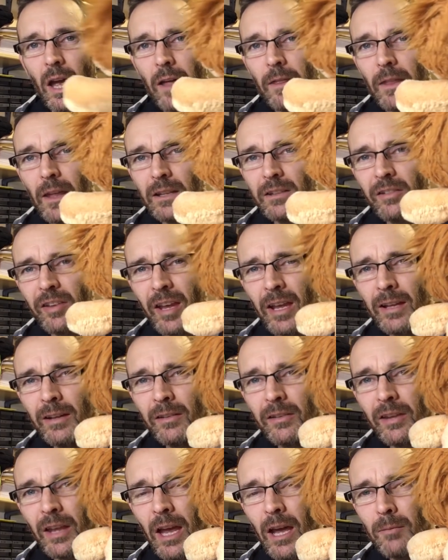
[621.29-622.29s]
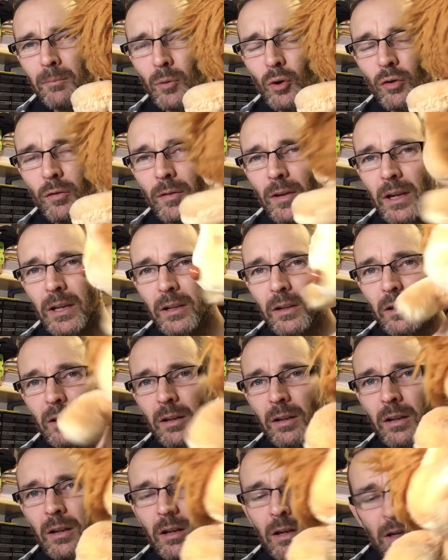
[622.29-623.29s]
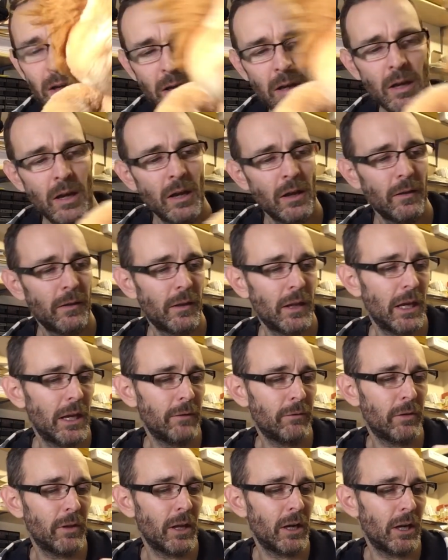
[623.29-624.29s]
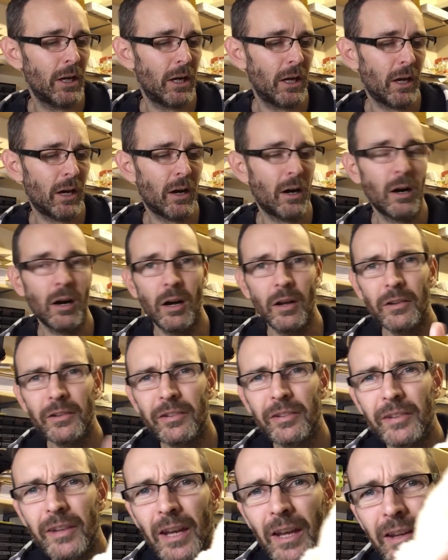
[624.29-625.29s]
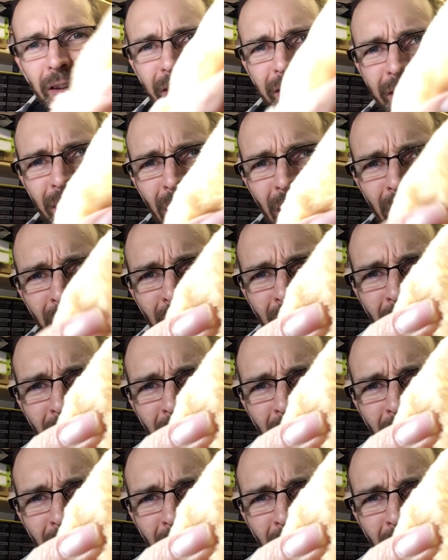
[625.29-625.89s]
and they tend to have more value. Even the little heart says